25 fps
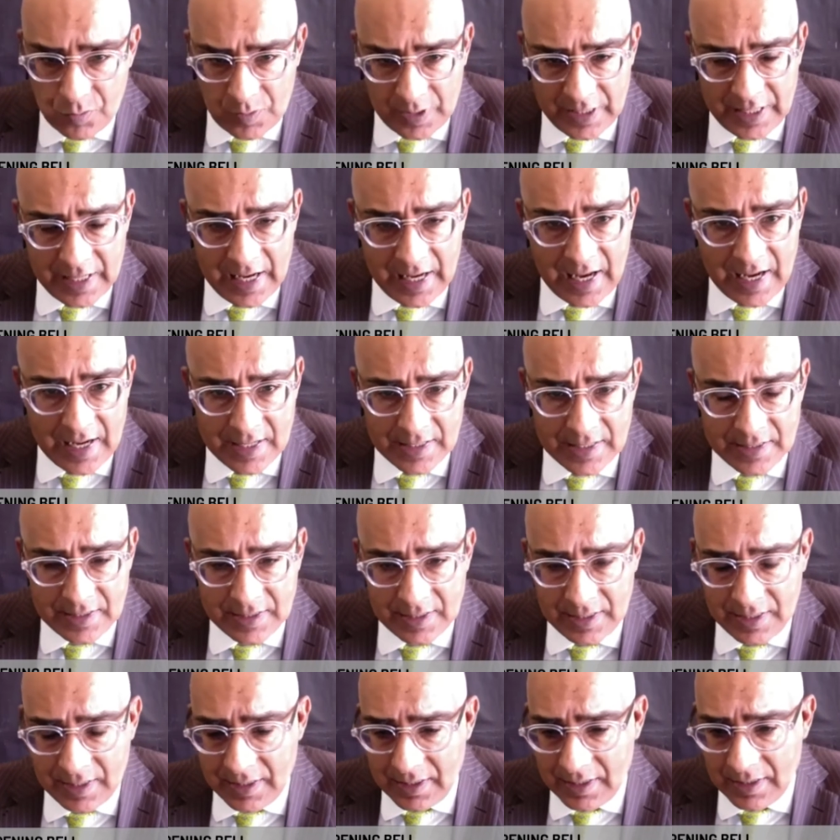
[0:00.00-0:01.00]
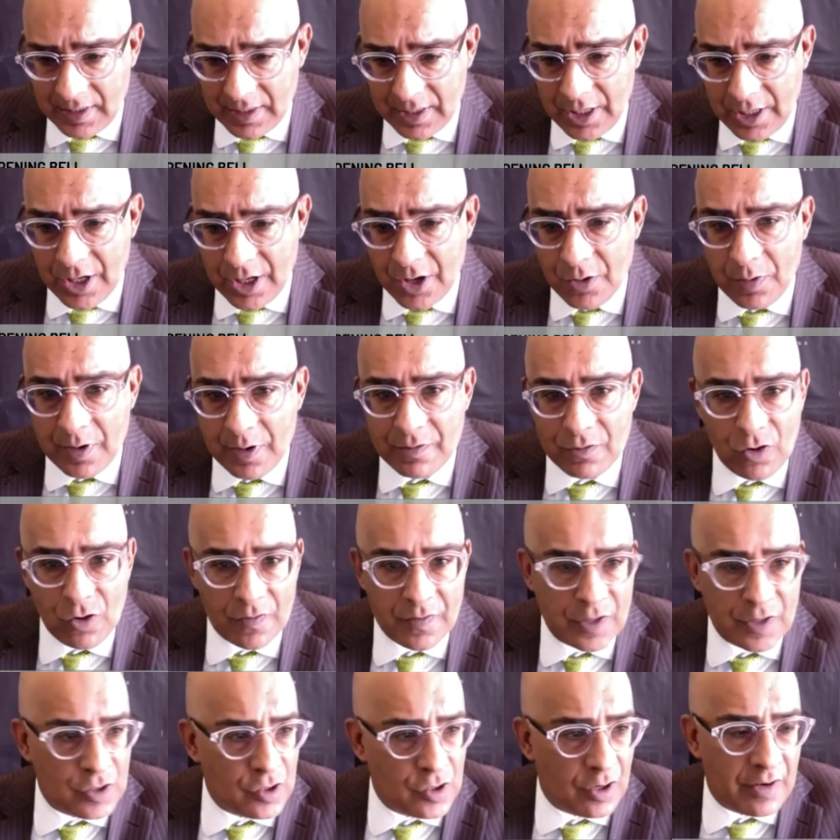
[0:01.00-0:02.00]
We had, you know, we've got
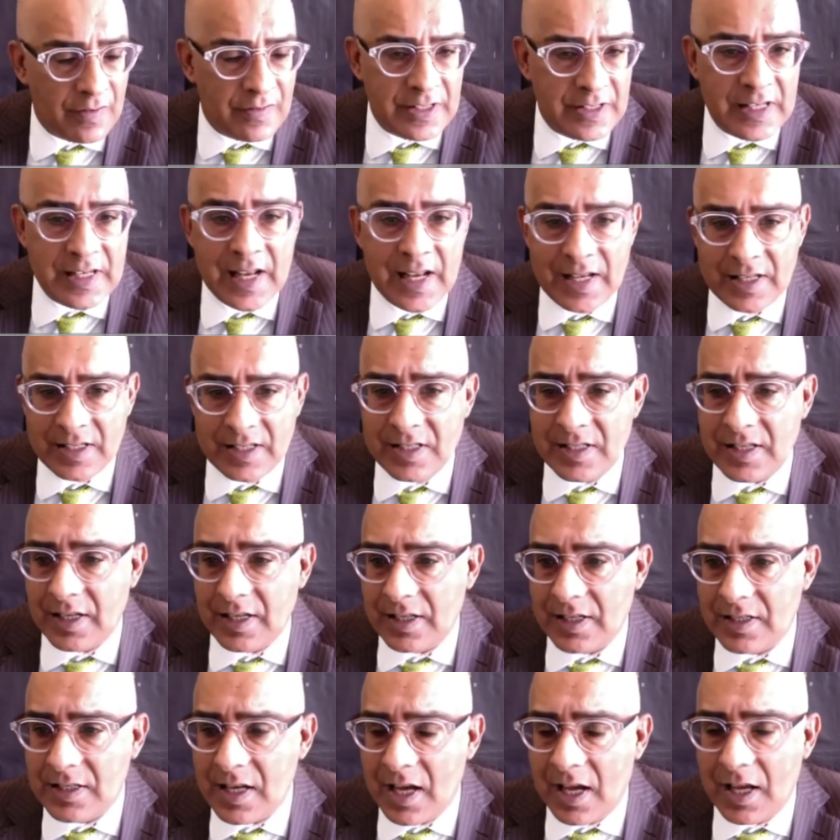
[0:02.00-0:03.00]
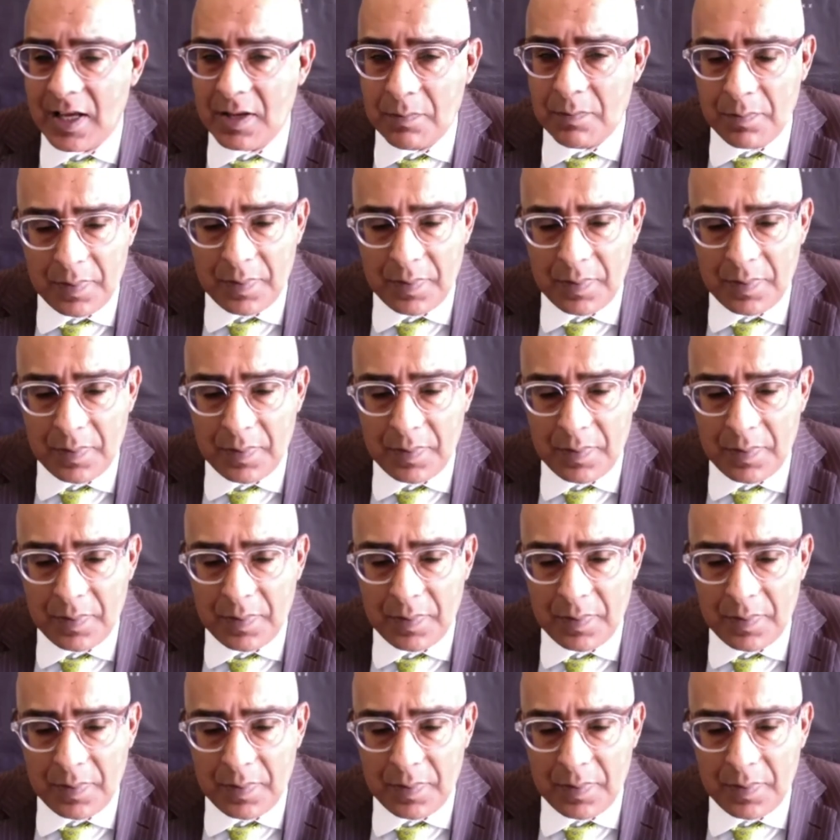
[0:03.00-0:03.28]
this sort of dynastic type